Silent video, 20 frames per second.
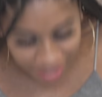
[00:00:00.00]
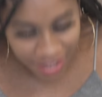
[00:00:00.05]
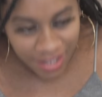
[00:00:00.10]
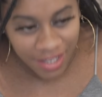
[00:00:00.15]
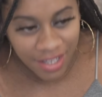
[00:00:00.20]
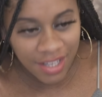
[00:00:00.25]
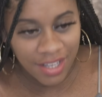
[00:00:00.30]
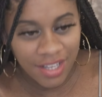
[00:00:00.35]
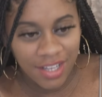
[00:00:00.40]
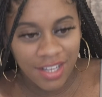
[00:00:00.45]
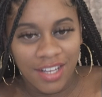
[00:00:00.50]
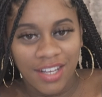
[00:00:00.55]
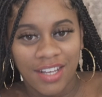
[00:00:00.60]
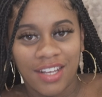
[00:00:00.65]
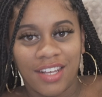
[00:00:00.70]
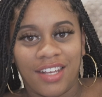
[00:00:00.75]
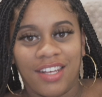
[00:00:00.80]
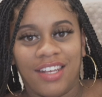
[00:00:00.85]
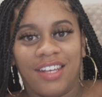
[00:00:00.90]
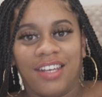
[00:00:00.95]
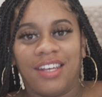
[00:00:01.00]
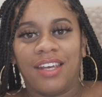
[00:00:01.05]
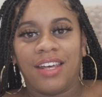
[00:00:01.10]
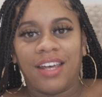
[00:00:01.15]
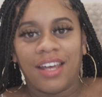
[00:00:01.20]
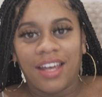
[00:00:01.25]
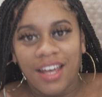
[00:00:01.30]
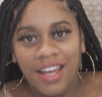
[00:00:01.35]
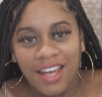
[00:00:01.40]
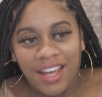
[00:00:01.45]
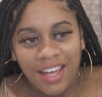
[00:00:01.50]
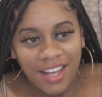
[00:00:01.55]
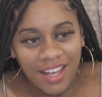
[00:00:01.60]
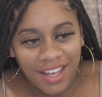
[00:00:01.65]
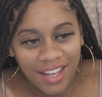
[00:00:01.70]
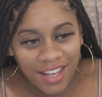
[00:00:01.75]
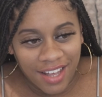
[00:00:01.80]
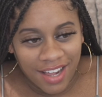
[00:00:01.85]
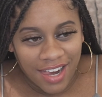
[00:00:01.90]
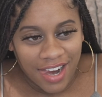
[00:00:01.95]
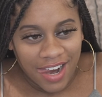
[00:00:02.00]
No one is speaking in this clip.